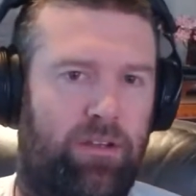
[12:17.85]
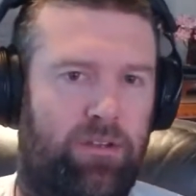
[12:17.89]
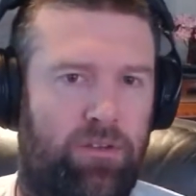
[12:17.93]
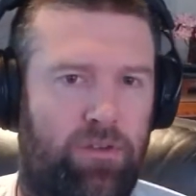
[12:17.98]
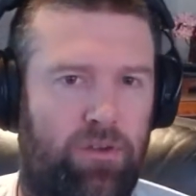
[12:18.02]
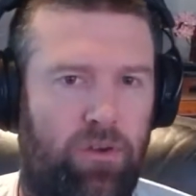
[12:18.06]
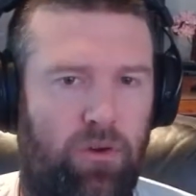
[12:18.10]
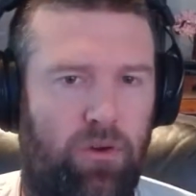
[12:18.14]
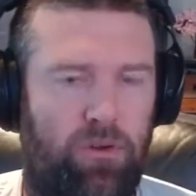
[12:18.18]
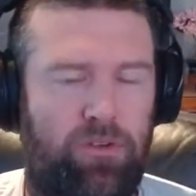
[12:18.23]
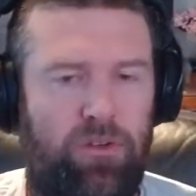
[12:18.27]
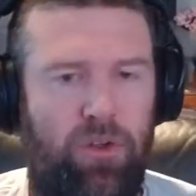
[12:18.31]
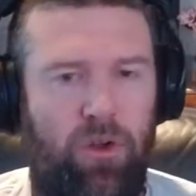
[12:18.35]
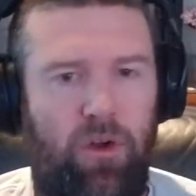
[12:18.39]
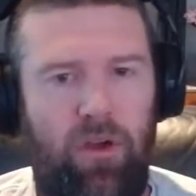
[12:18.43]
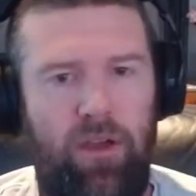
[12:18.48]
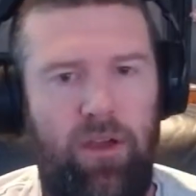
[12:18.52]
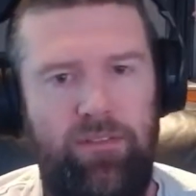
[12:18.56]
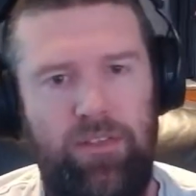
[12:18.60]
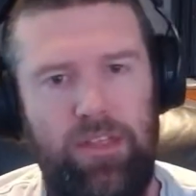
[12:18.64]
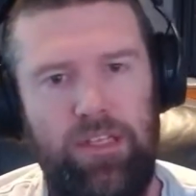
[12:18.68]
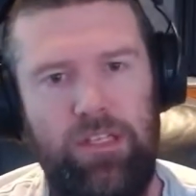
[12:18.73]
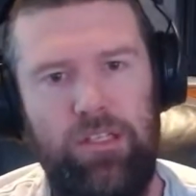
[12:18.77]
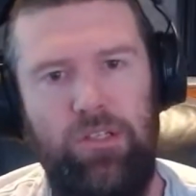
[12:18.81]
not
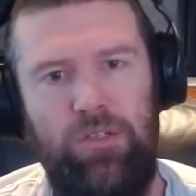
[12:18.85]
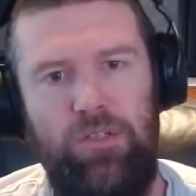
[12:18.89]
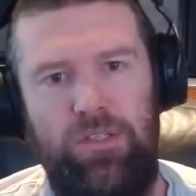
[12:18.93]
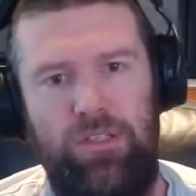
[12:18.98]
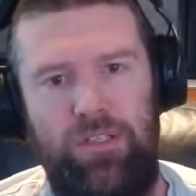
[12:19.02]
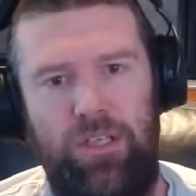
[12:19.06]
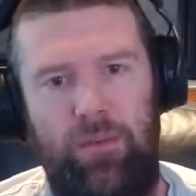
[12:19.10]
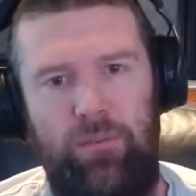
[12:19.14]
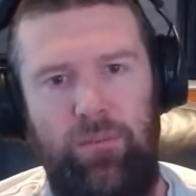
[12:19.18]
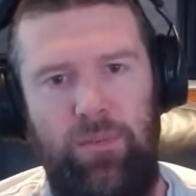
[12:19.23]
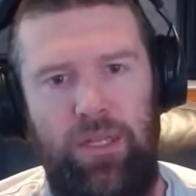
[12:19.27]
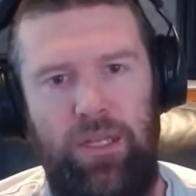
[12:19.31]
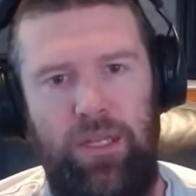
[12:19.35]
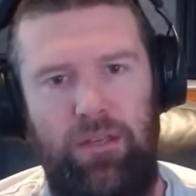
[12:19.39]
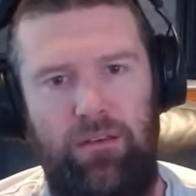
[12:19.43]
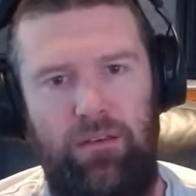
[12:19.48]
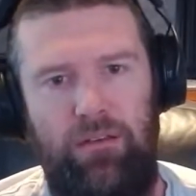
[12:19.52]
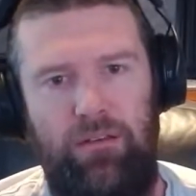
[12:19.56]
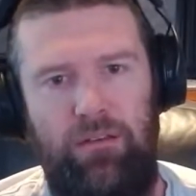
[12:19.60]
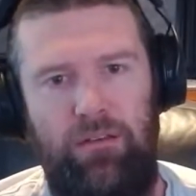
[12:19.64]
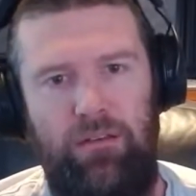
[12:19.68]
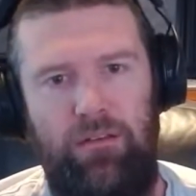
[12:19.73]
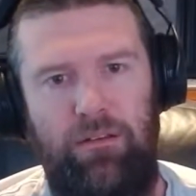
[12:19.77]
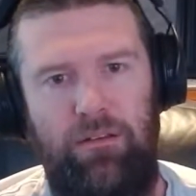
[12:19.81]
dive into
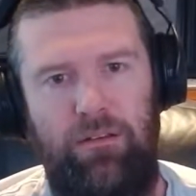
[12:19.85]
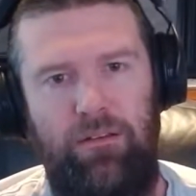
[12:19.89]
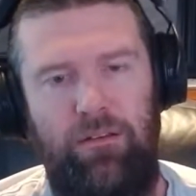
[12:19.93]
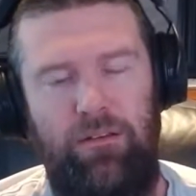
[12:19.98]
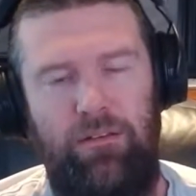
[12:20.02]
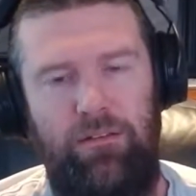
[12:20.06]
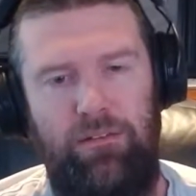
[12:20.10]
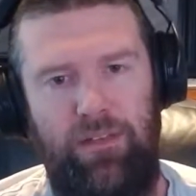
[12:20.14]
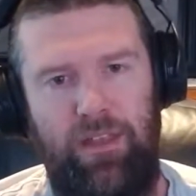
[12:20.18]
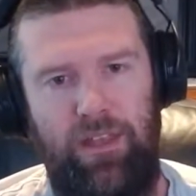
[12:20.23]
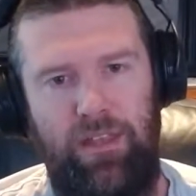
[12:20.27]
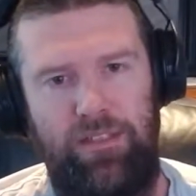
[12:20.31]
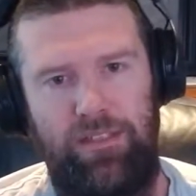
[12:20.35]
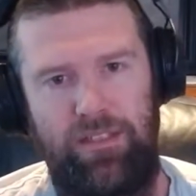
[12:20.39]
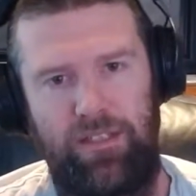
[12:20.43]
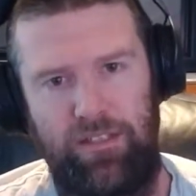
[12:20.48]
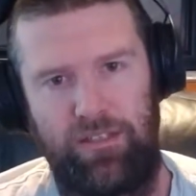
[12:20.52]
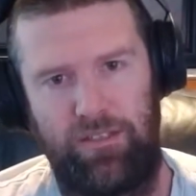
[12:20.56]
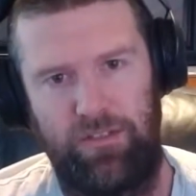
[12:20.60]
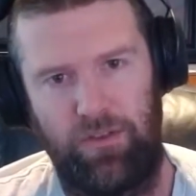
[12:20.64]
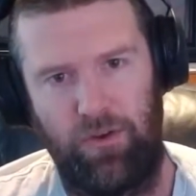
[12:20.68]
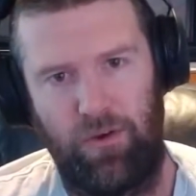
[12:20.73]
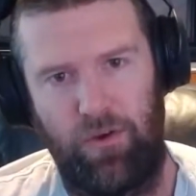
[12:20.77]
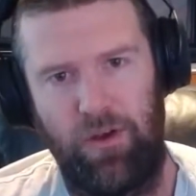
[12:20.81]
something that's a